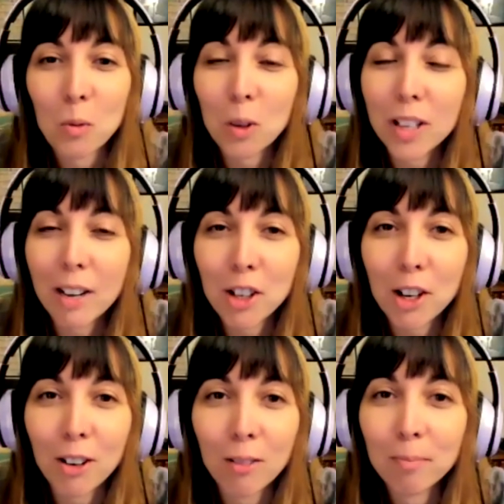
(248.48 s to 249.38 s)
We'll never
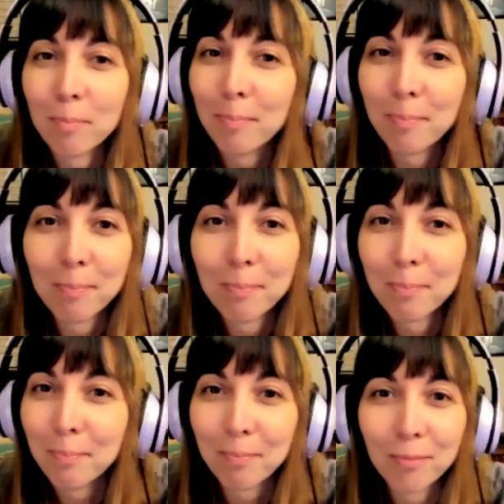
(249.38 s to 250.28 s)
know.
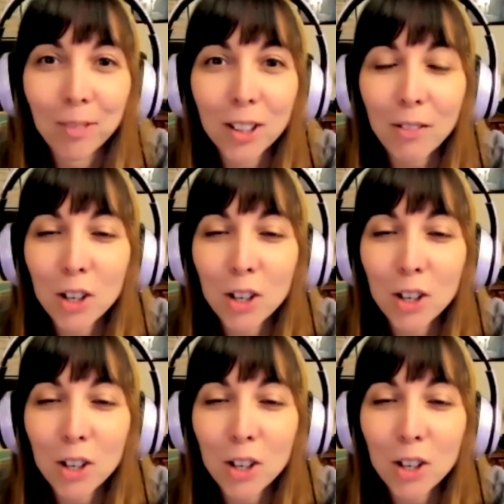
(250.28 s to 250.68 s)
We'll never